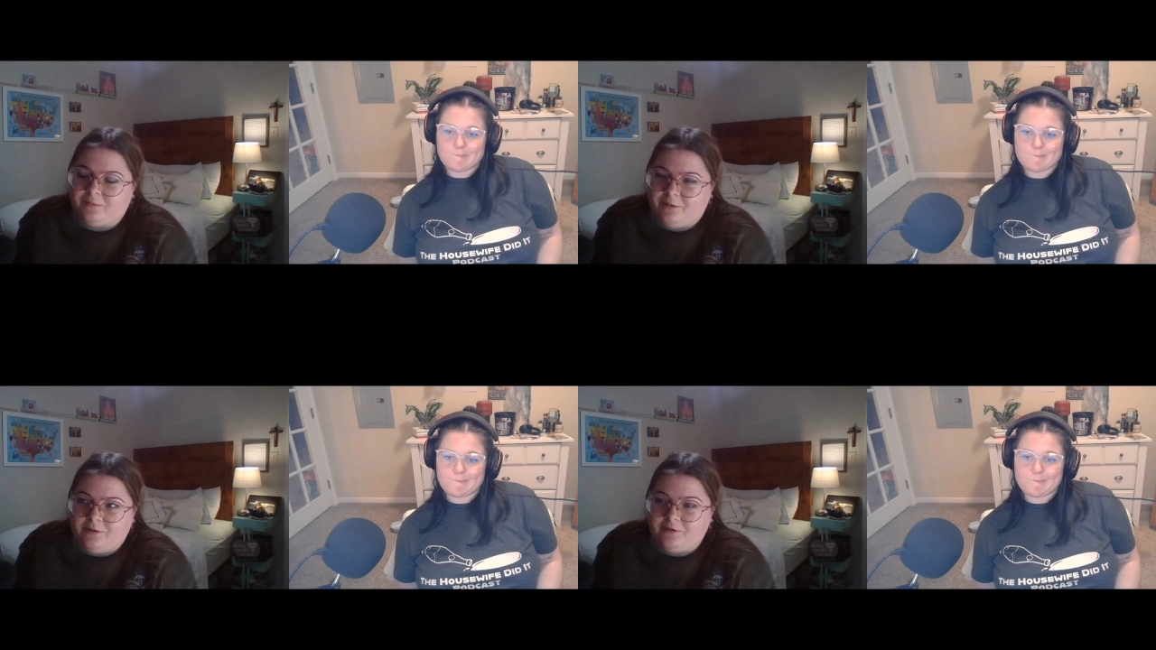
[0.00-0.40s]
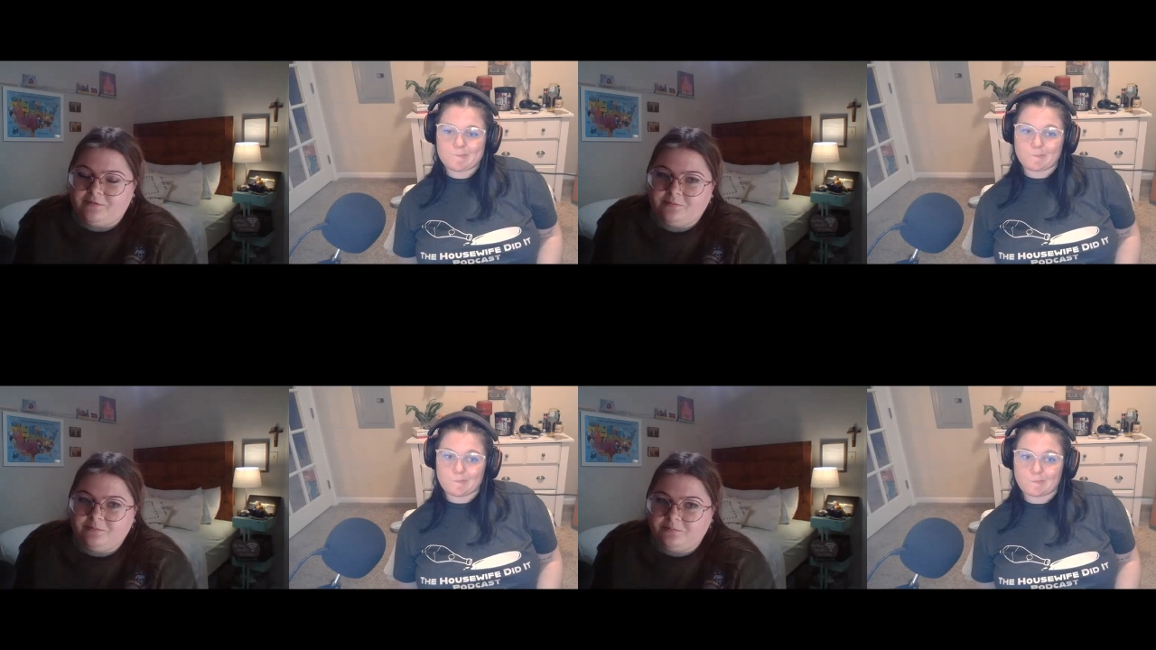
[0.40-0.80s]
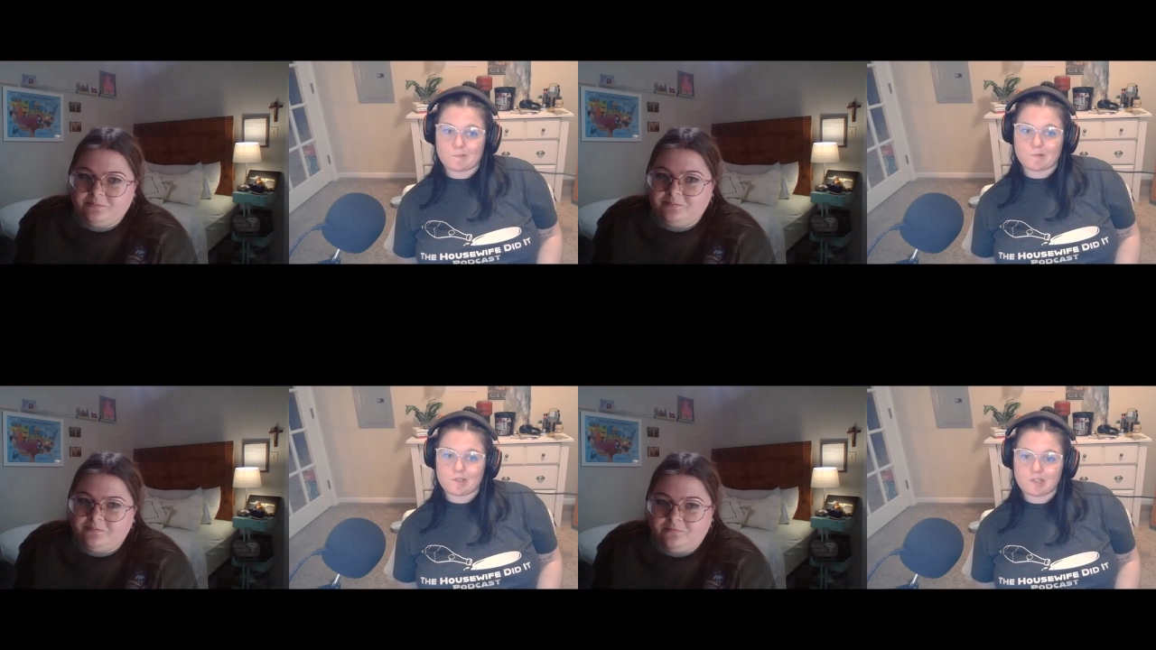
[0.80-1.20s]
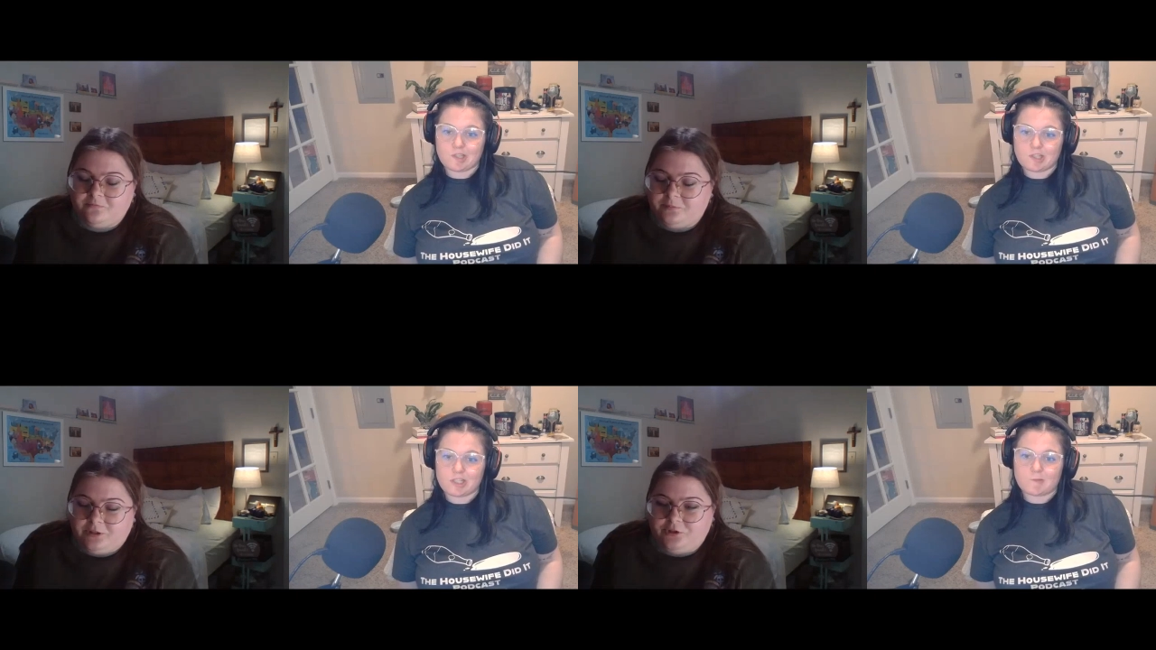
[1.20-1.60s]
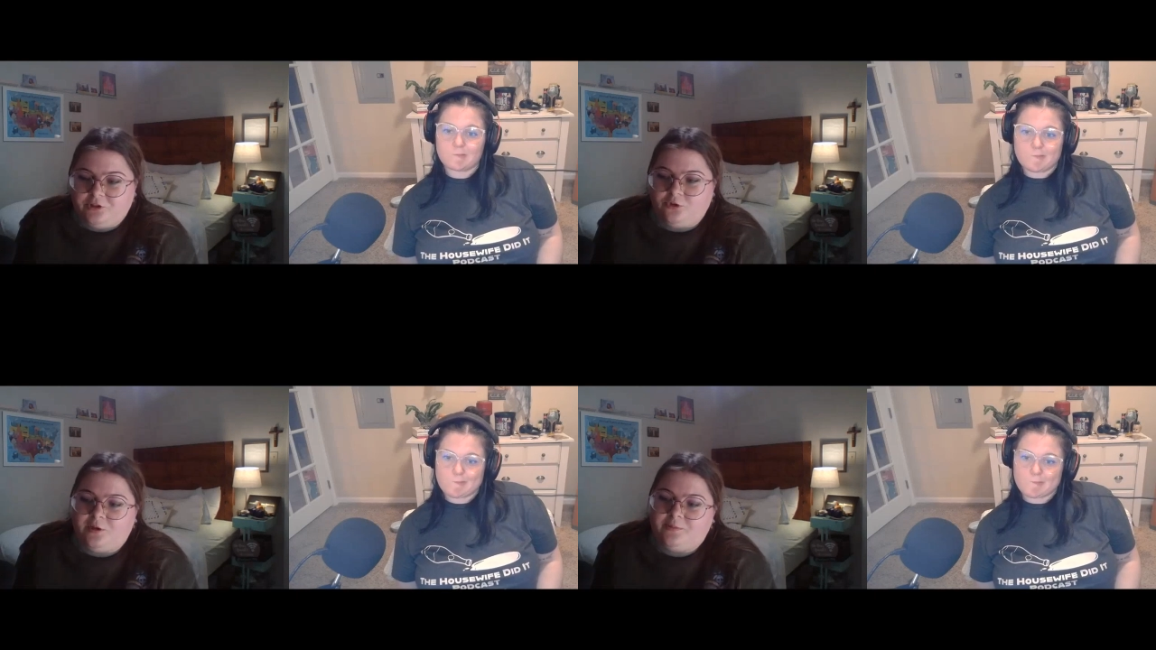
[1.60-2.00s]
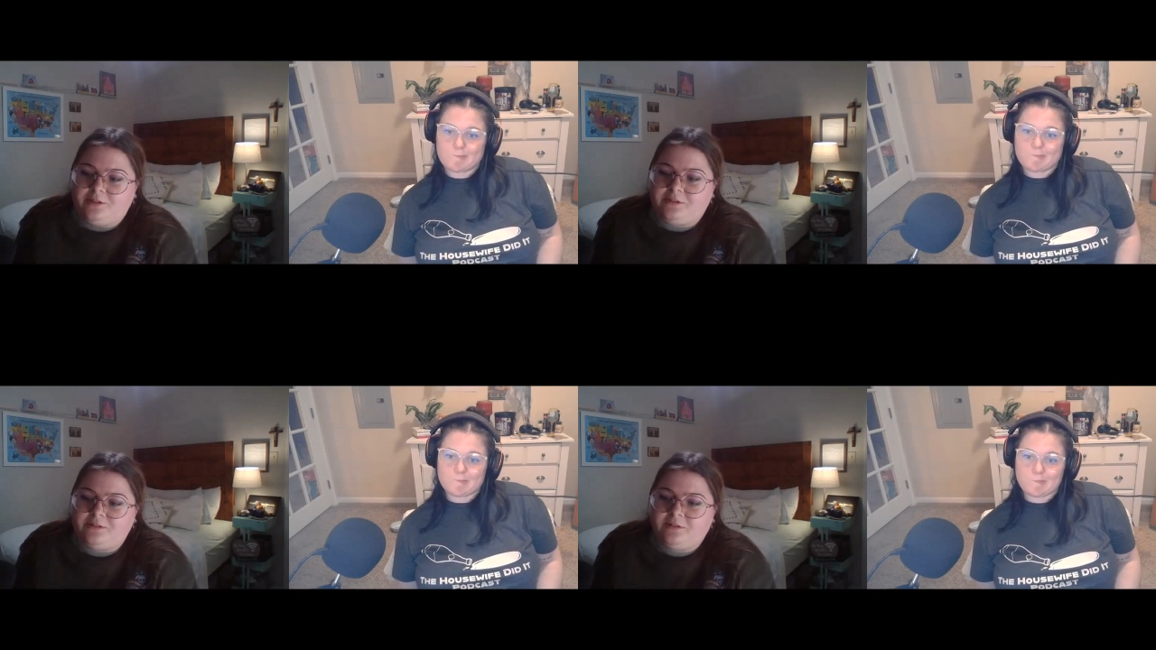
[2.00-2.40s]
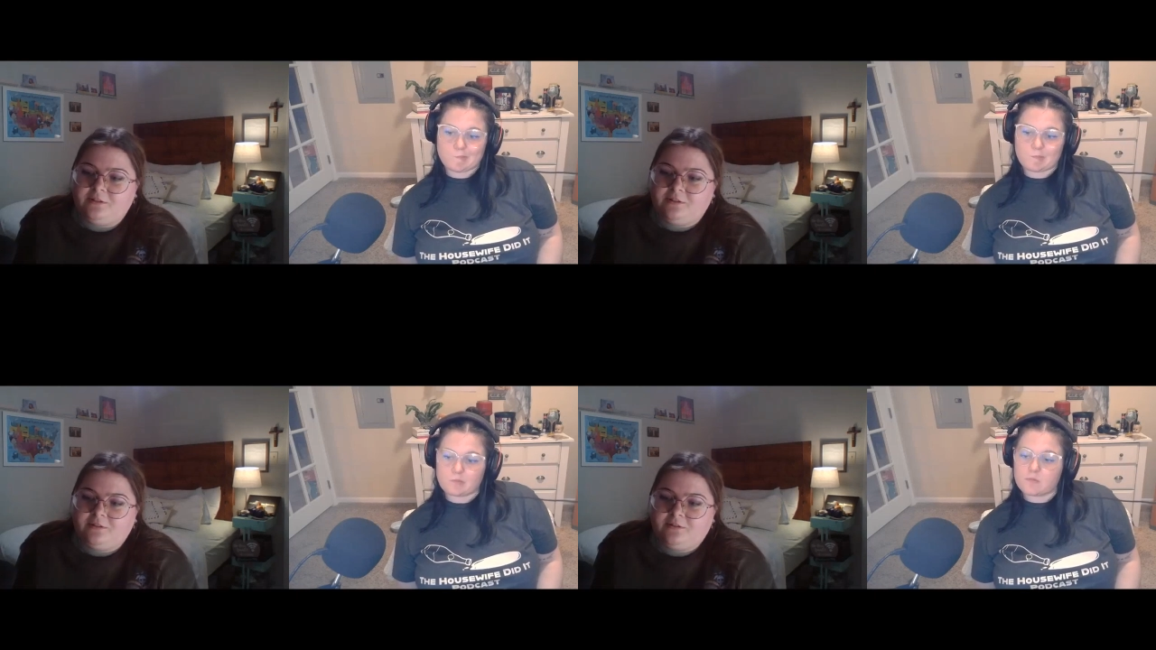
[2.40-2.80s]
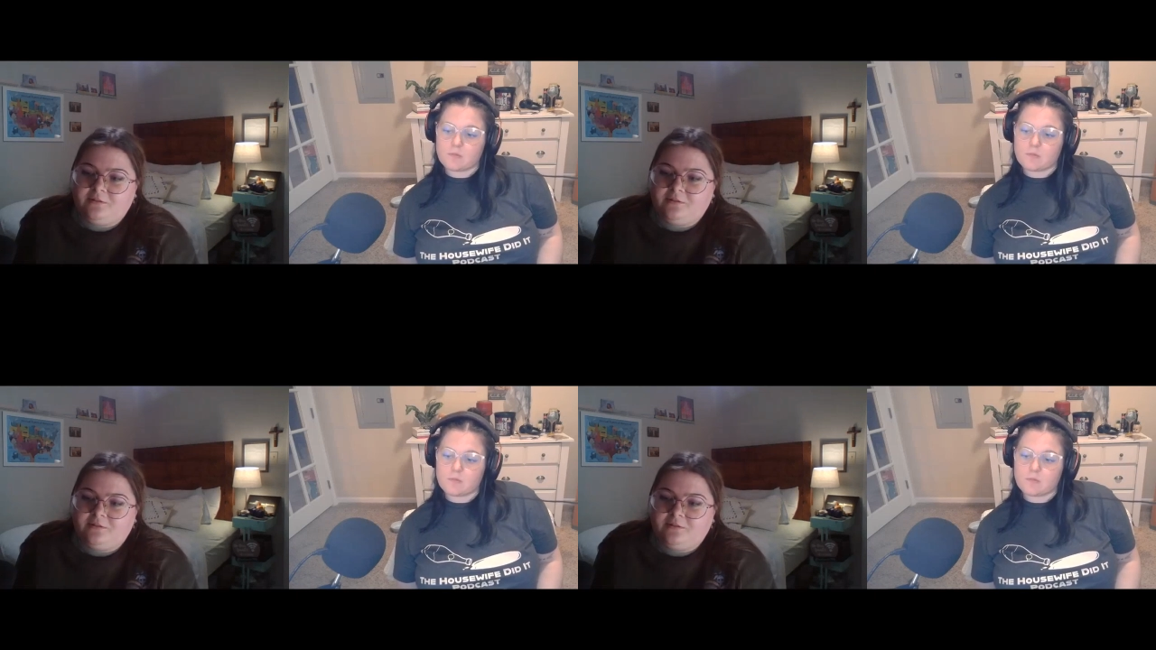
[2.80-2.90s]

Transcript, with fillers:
Speaker 1: family's pictures of their babies,